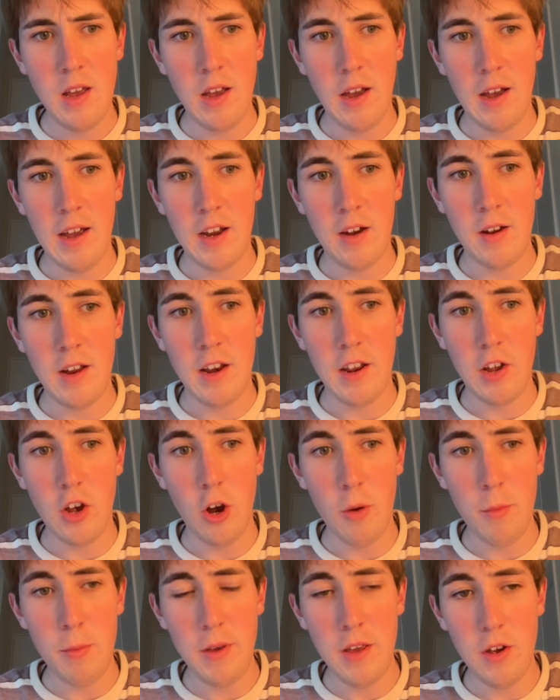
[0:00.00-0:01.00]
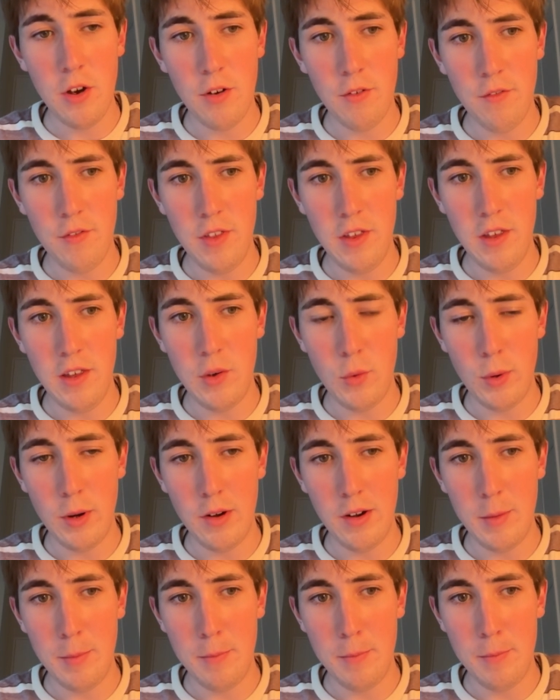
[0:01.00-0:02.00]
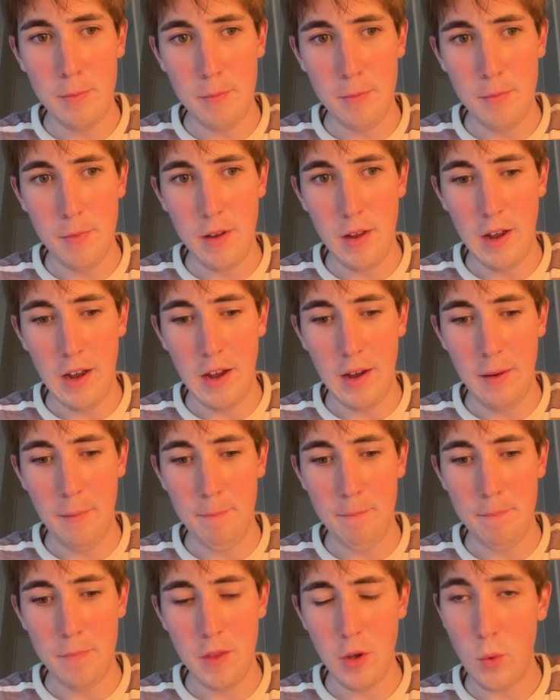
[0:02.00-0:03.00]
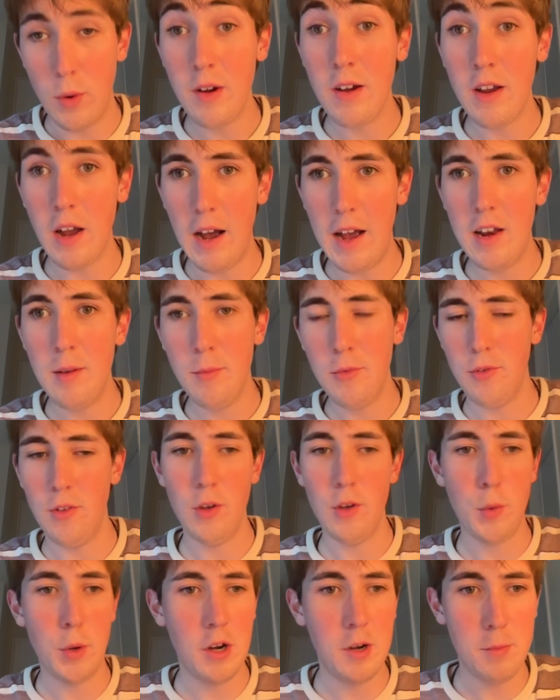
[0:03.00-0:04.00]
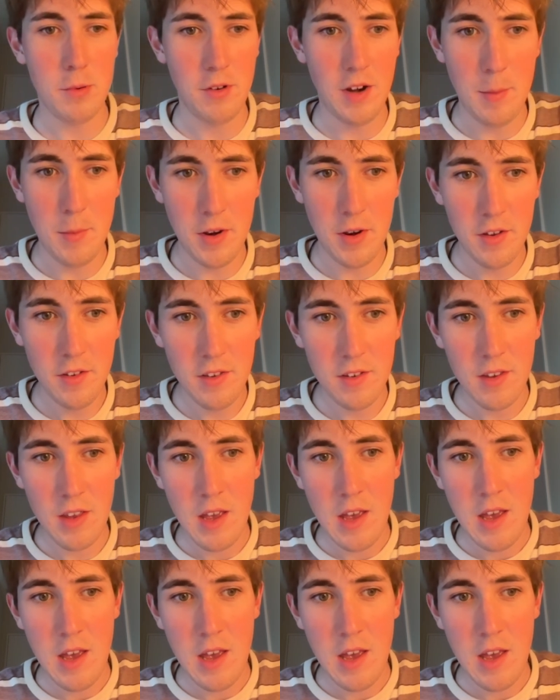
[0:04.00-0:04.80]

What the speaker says: I create a copy of the query items or the query parameters,